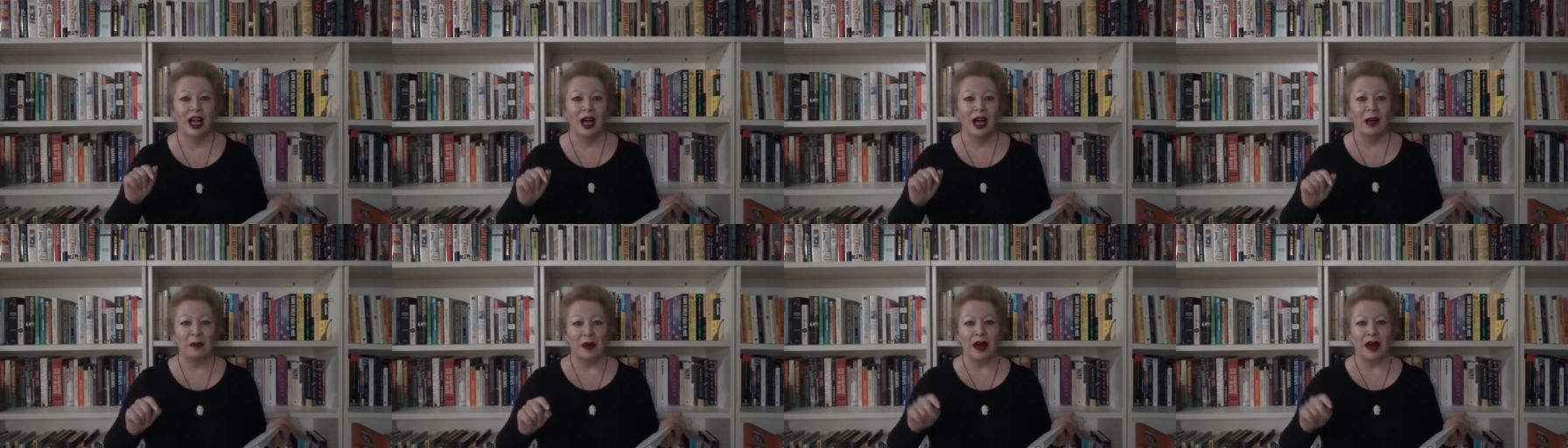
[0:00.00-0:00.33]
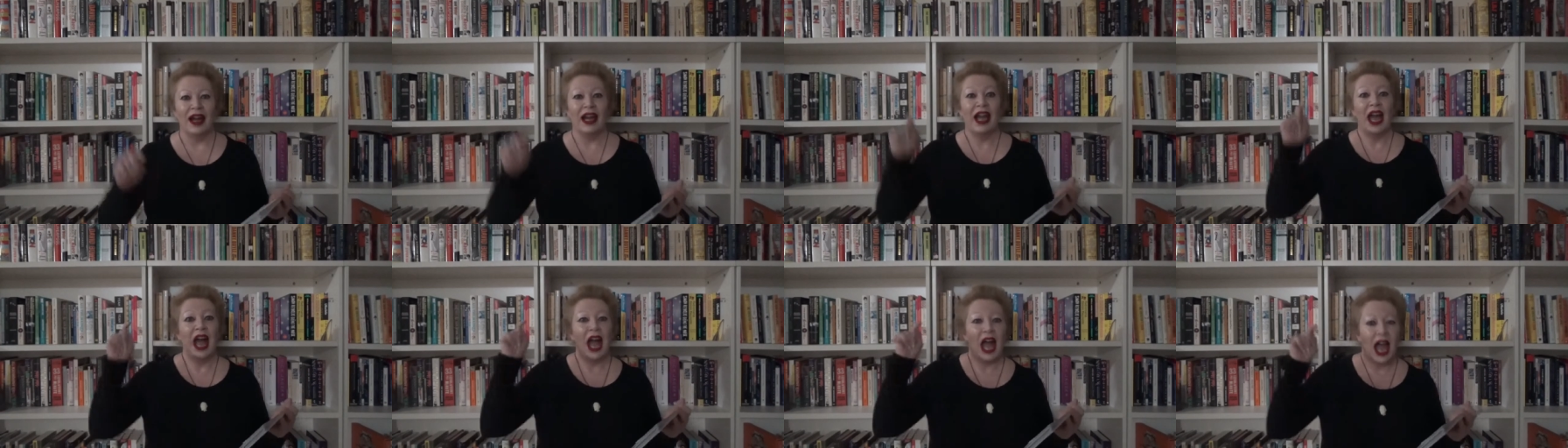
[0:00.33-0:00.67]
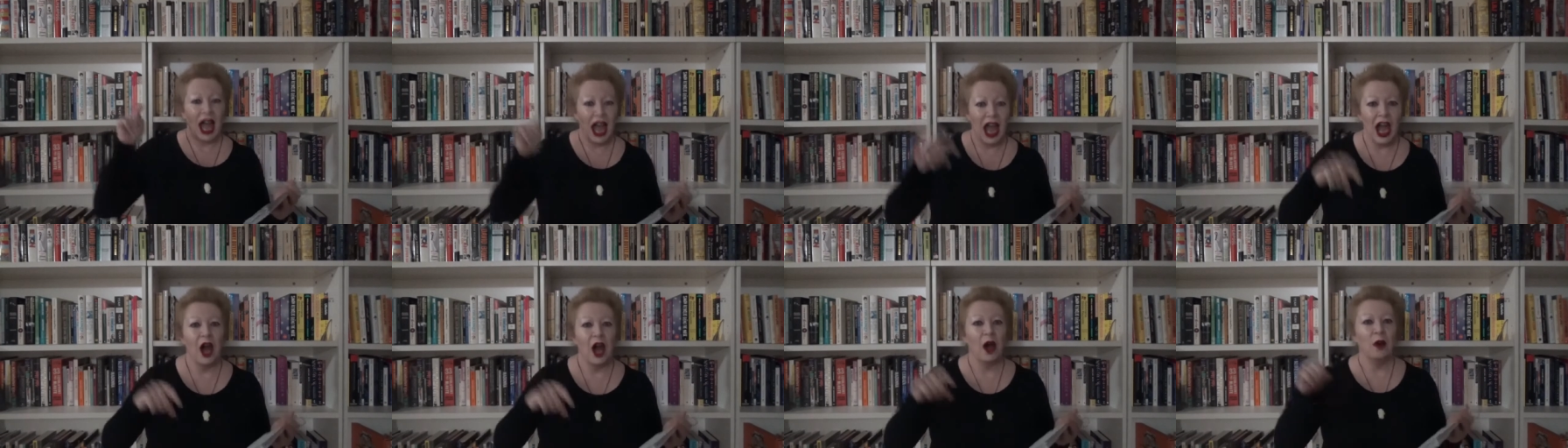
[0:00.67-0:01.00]
by
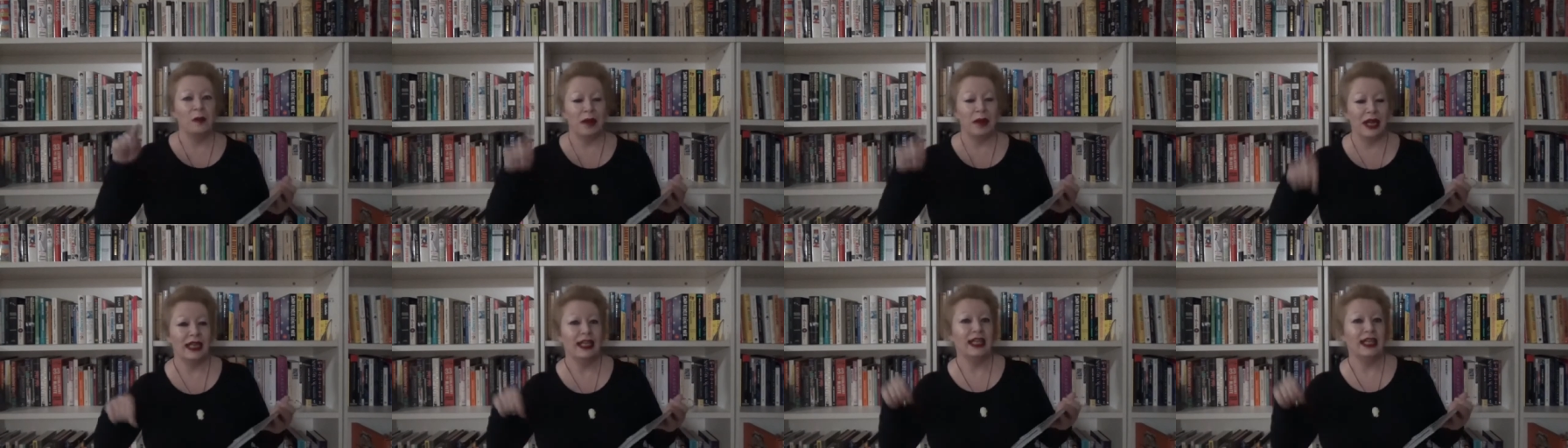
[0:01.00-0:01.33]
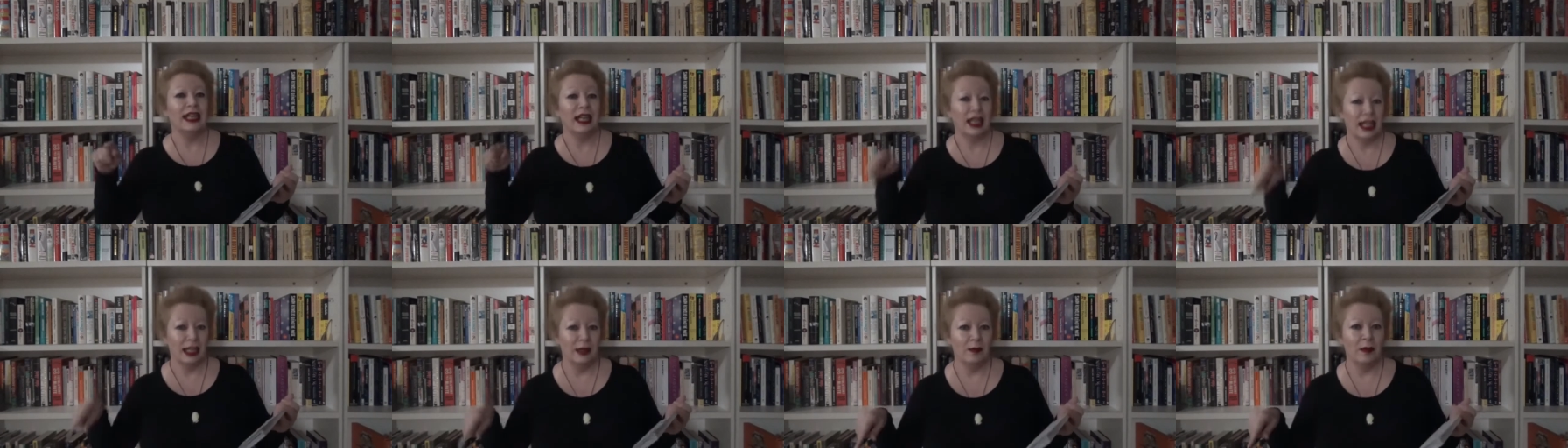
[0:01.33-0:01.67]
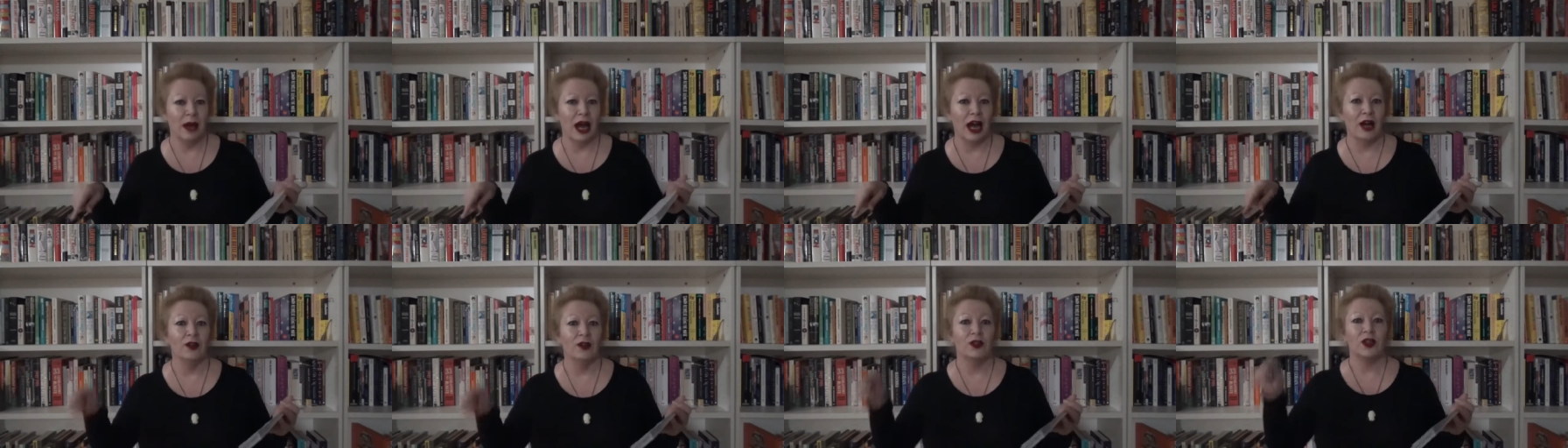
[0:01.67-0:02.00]
how many
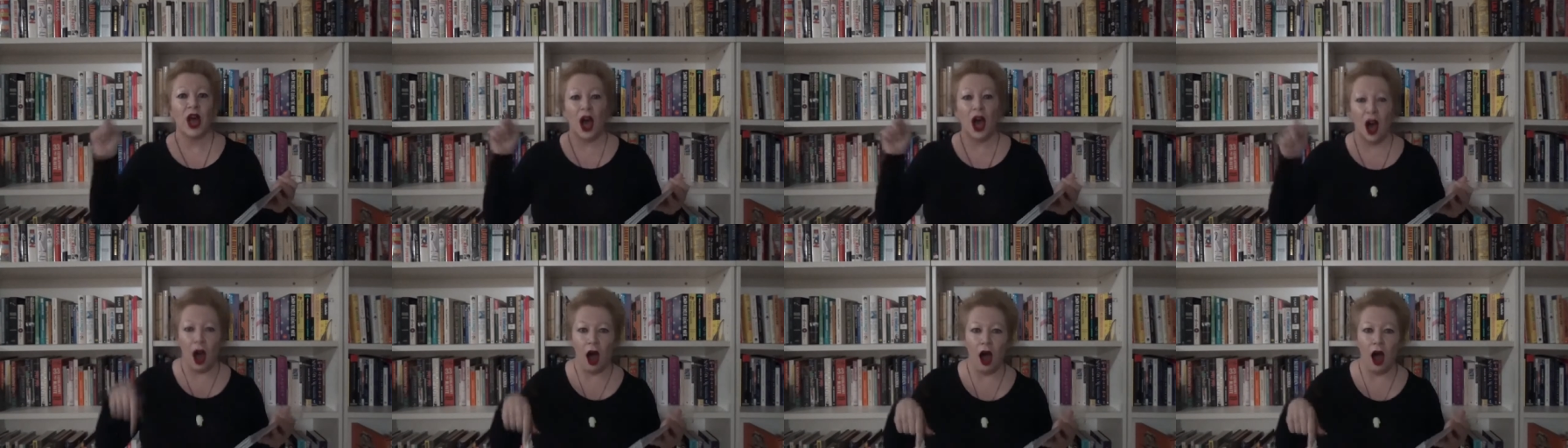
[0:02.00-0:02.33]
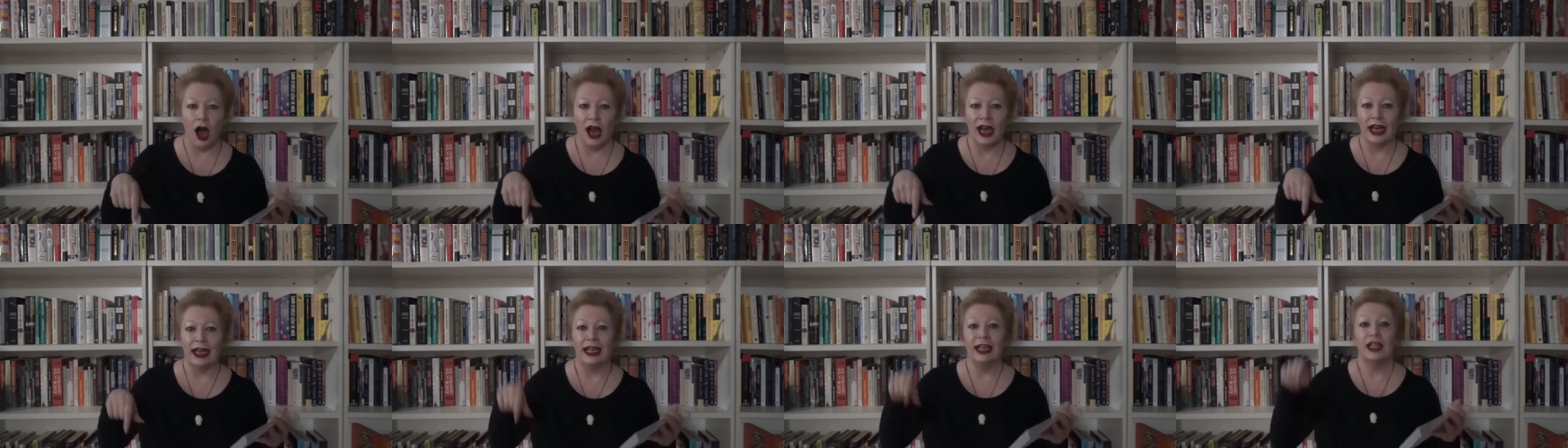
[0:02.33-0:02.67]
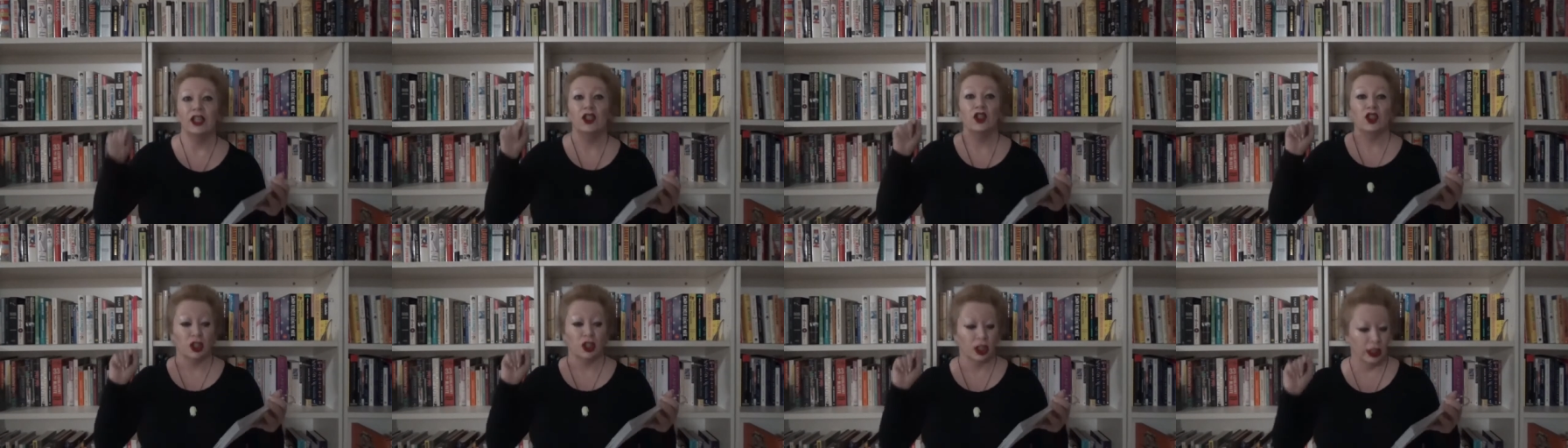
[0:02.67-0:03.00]
emails I
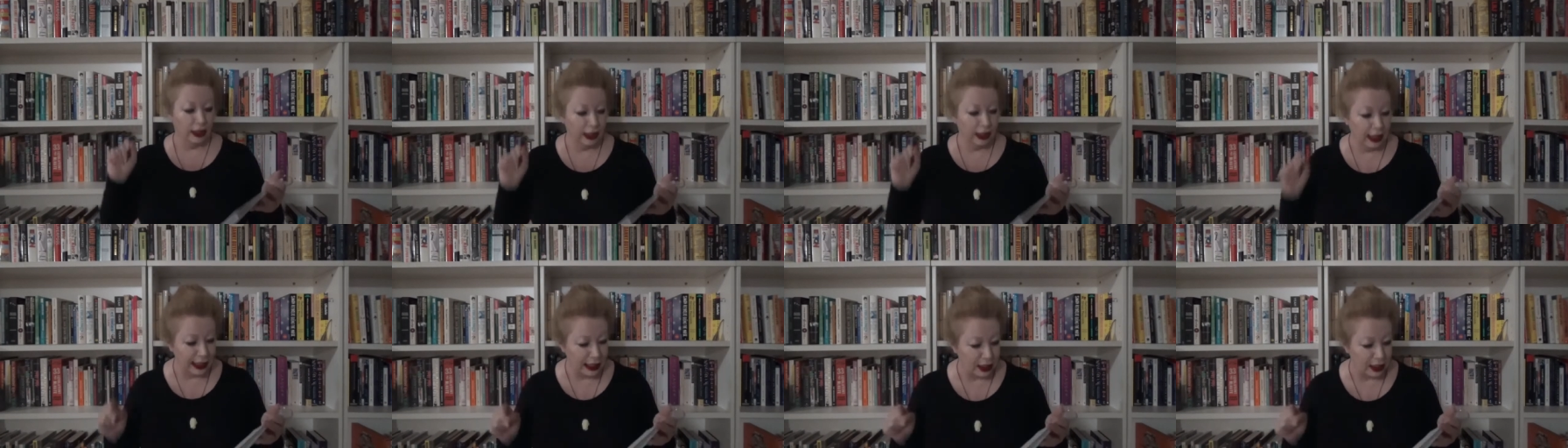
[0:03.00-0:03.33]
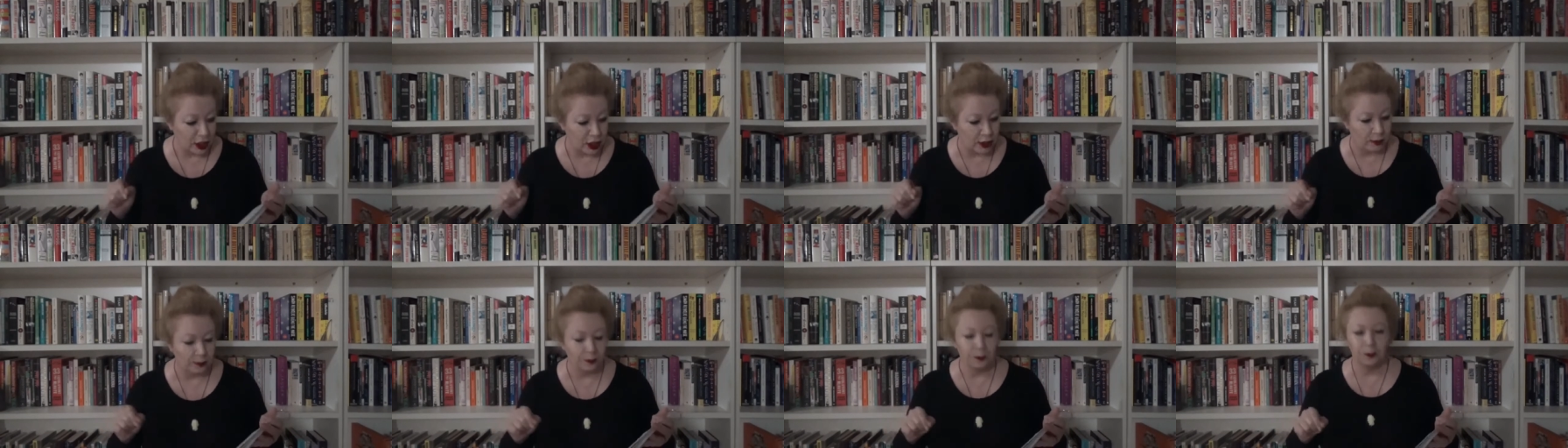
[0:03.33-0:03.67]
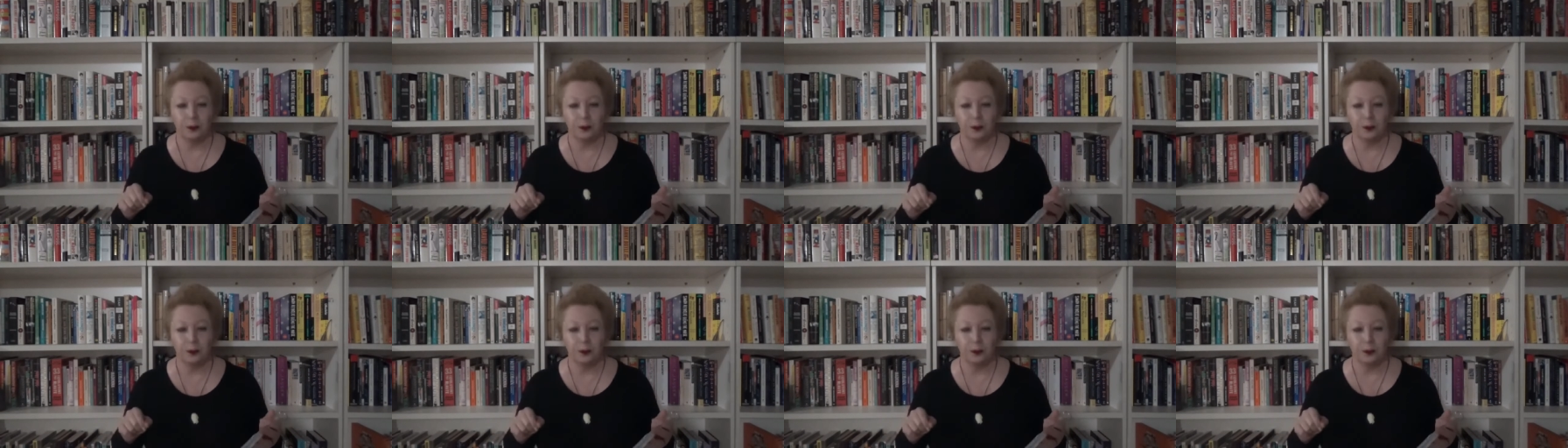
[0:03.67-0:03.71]
delete.